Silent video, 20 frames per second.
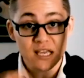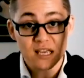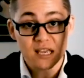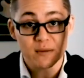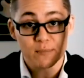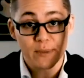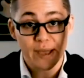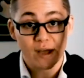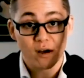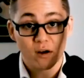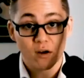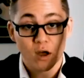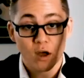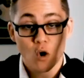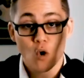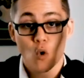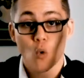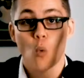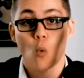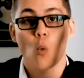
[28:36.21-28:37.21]
email
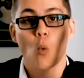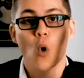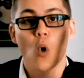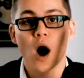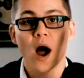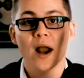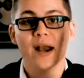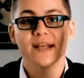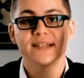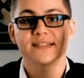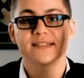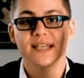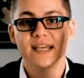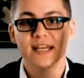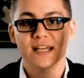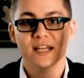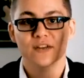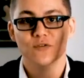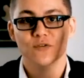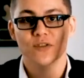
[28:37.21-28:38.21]
what is in
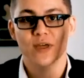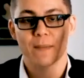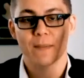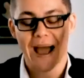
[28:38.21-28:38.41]
it for them.